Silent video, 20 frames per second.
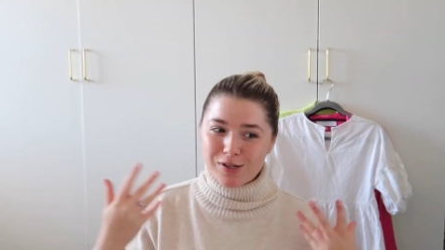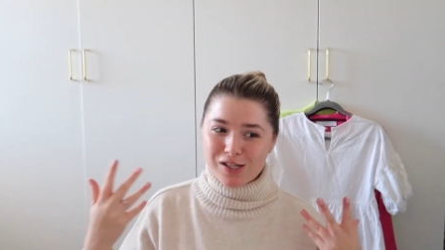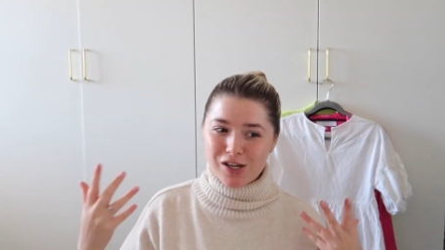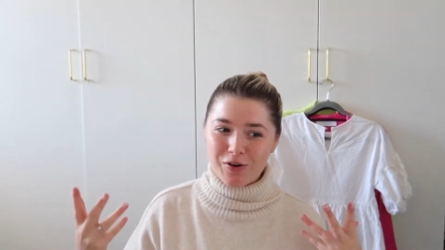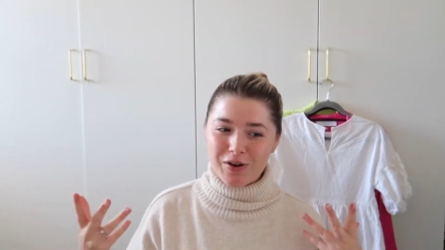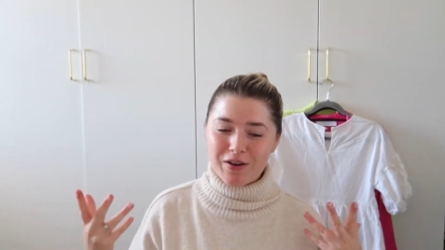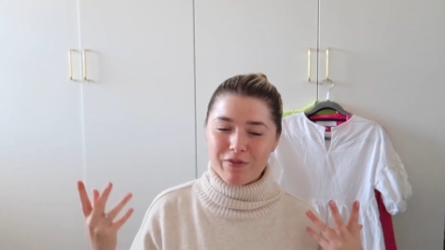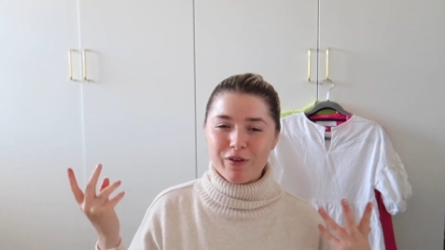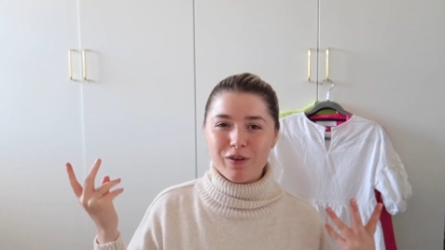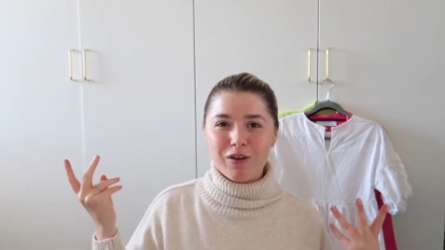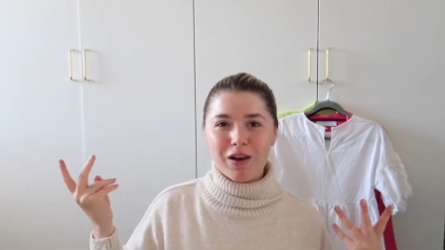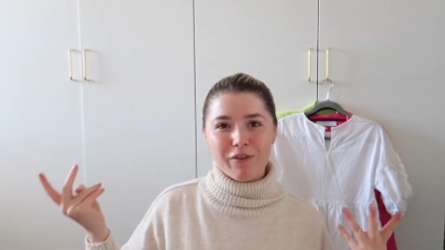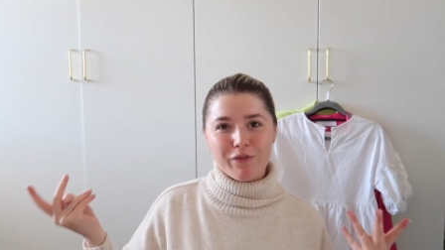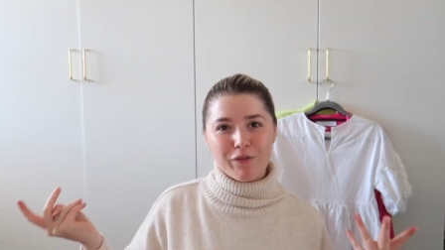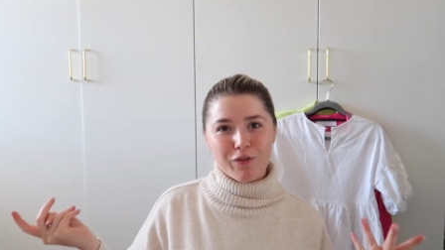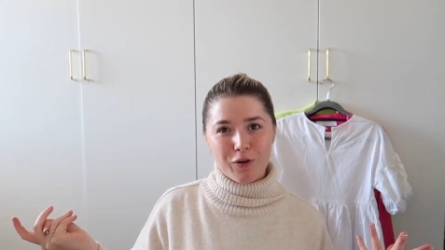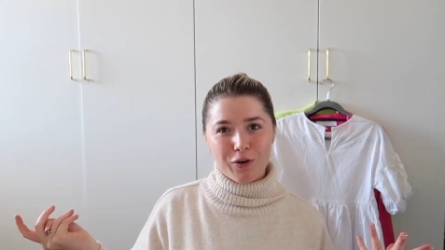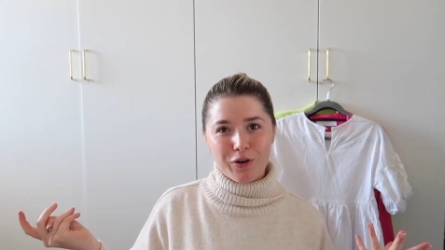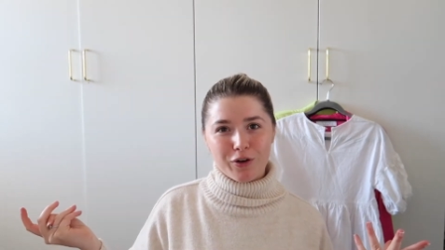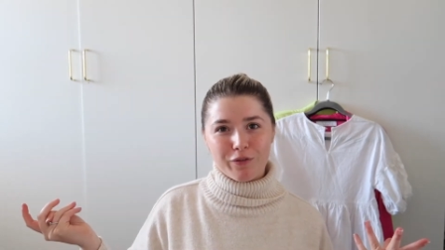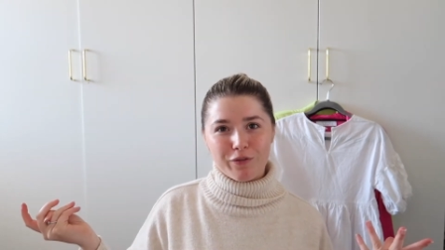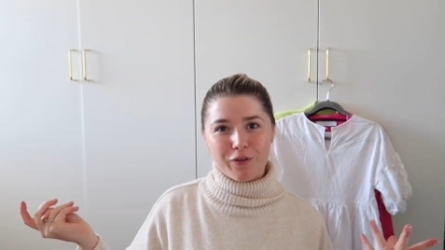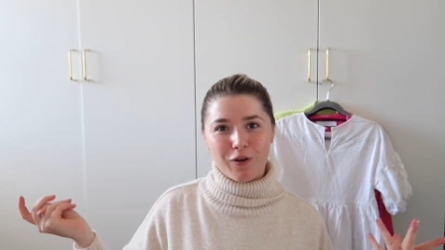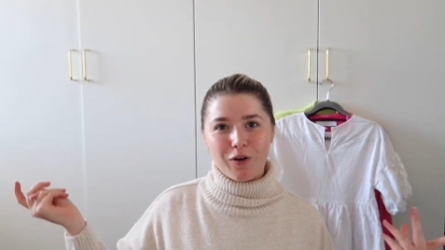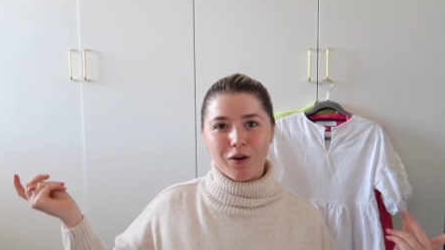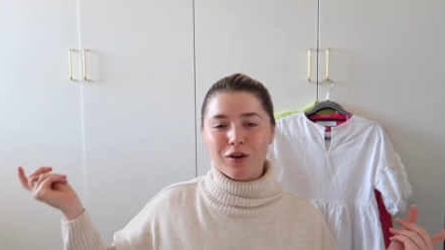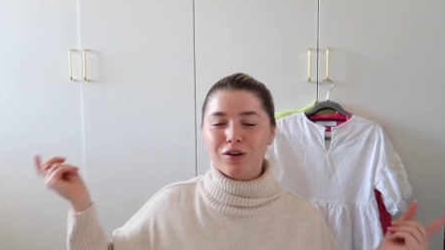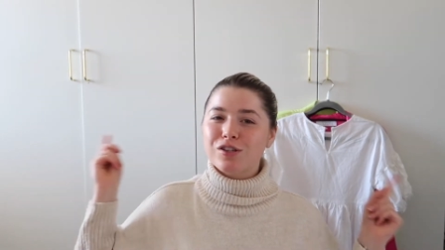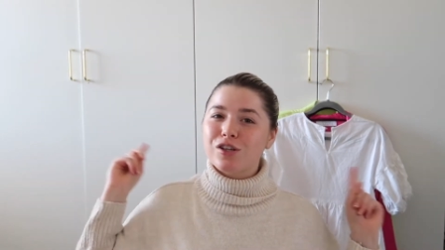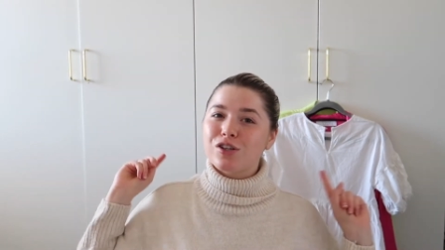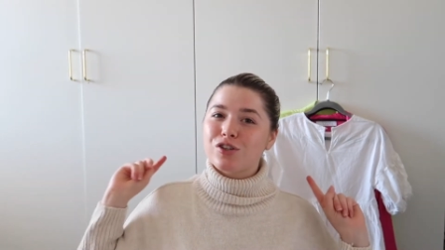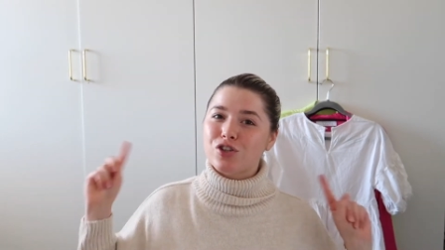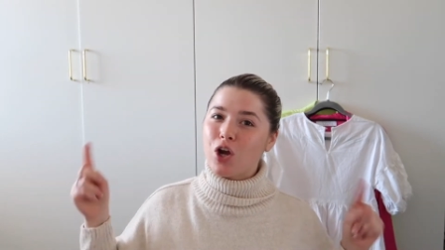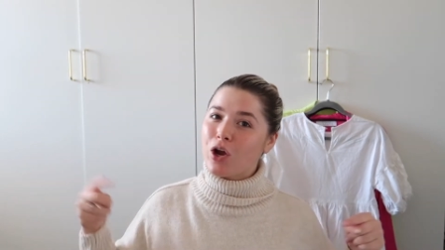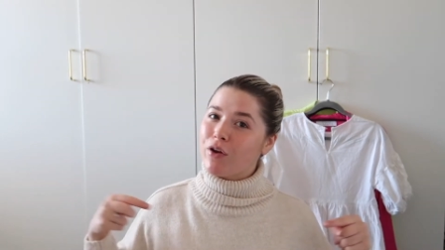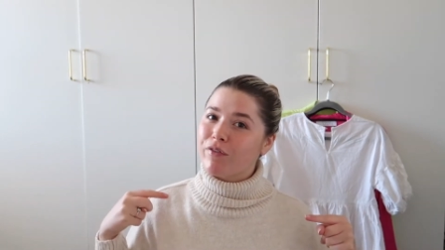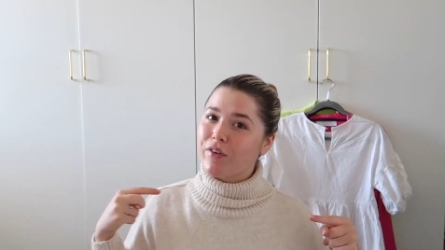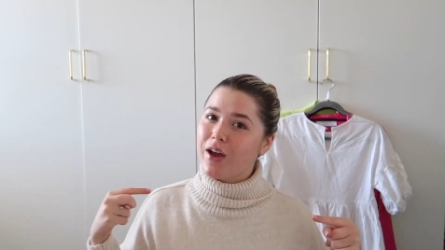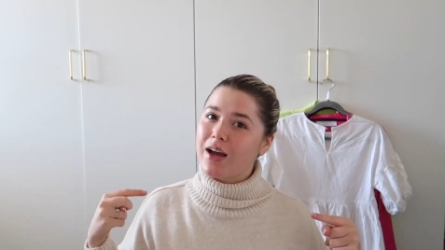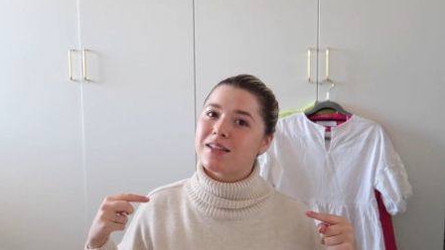So if you love Florida vlogs,
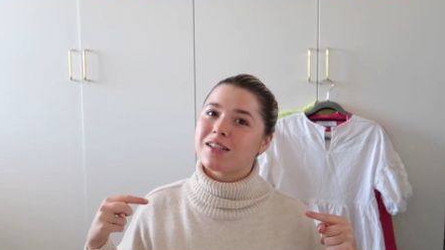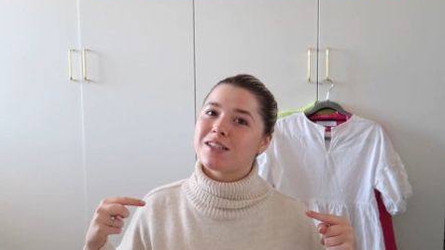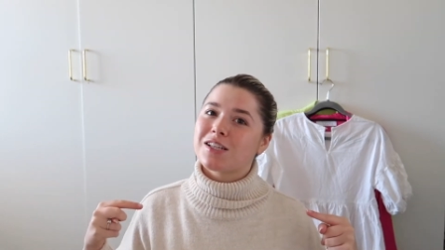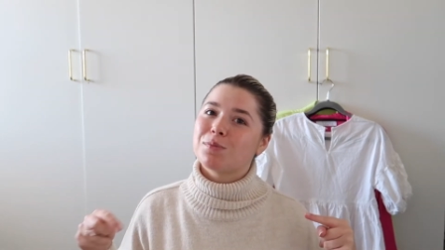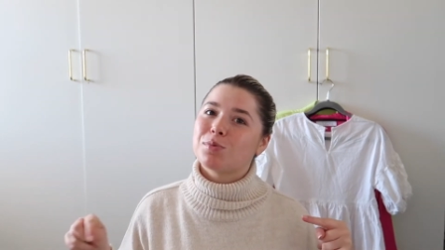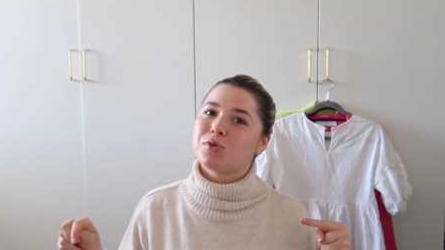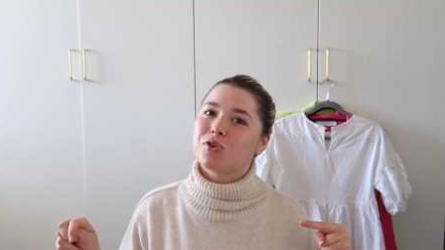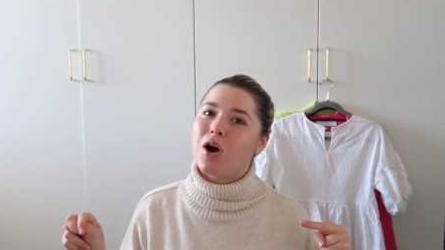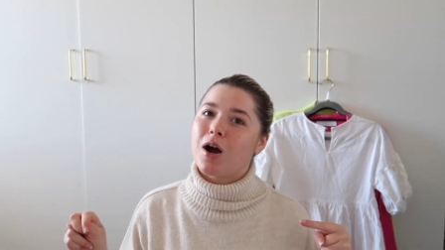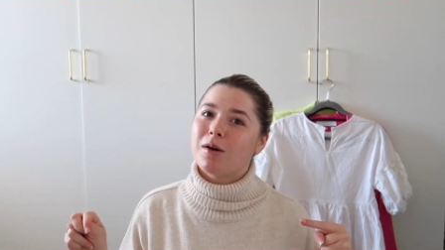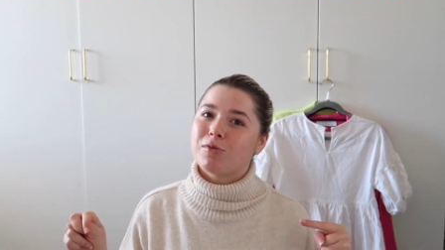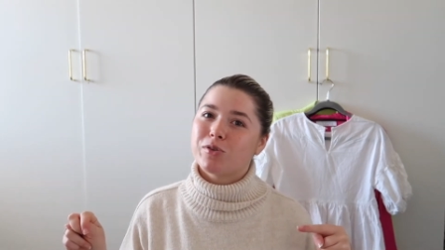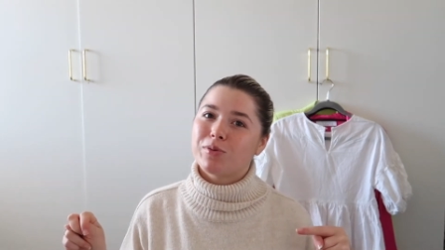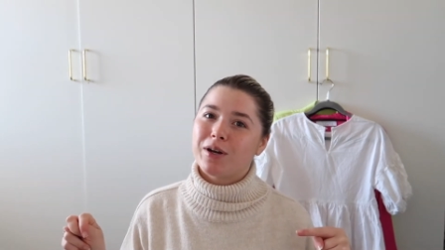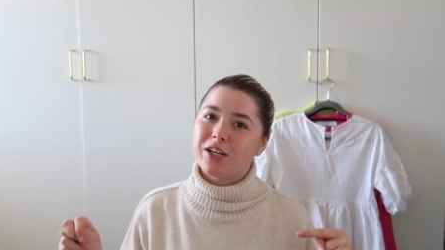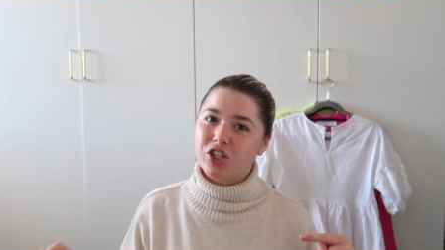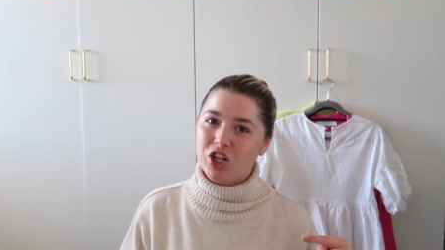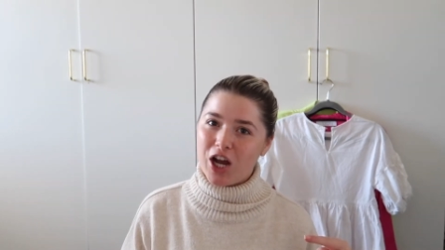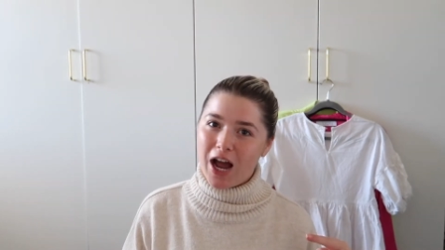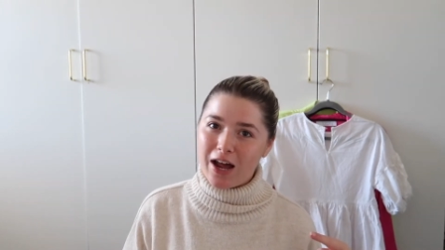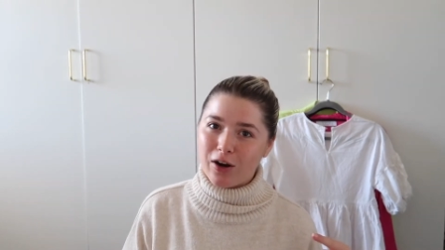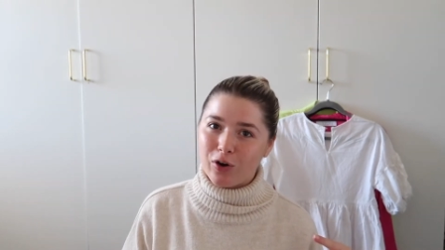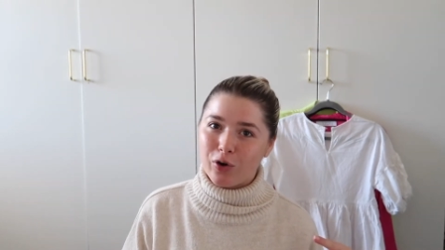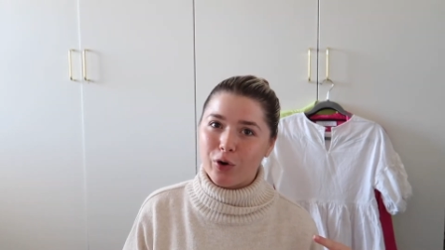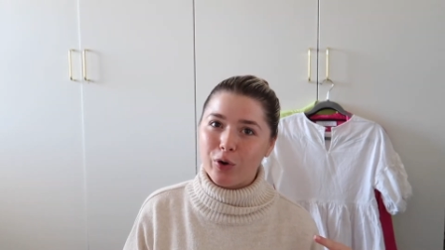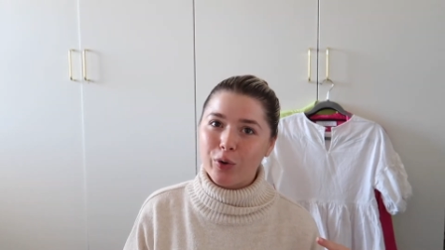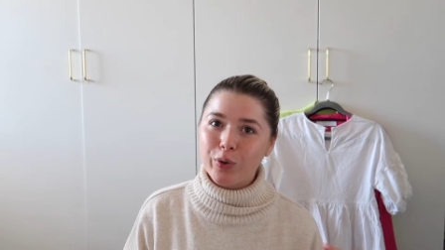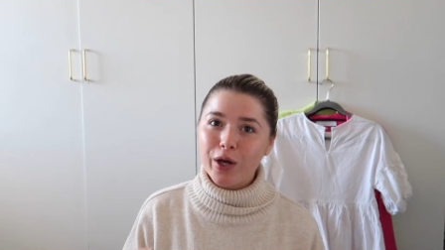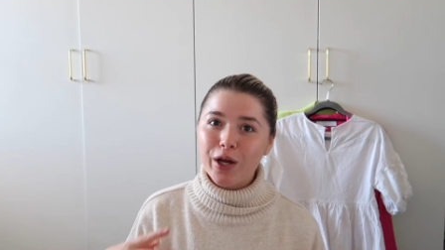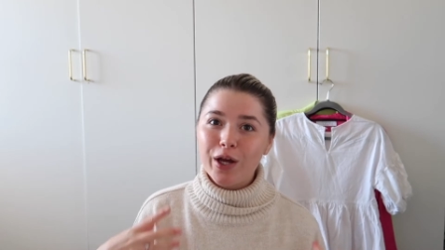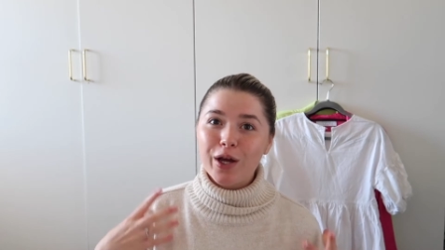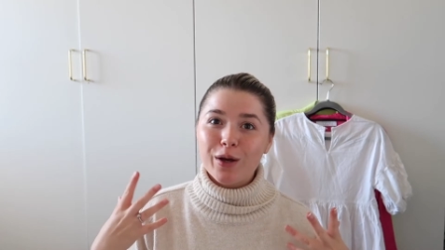don't forget to subscribe to my channel,